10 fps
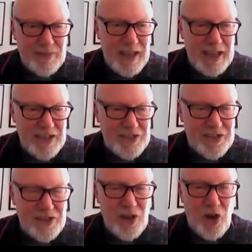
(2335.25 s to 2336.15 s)

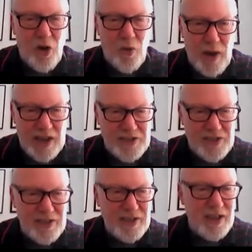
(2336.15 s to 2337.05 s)
east or west
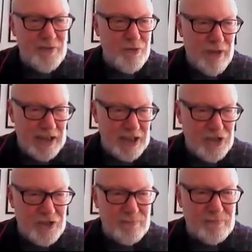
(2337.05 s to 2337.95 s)
of
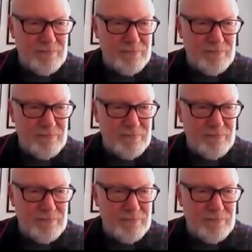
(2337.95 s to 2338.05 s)
Greenwich.